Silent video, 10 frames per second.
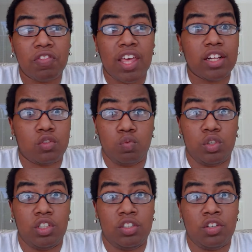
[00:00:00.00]
that's
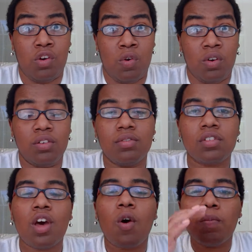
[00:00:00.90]
really soon.
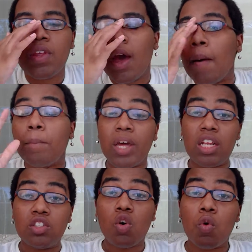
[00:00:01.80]
So,
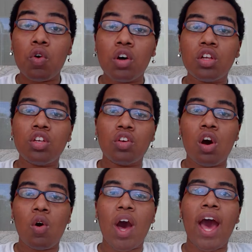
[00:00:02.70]
but it's cool. You
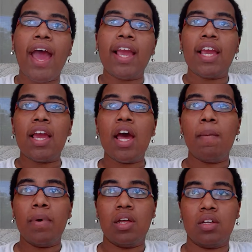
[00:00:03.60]
know, I
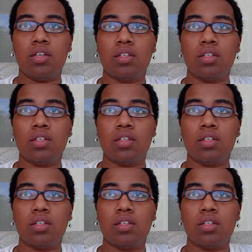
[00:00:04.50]
am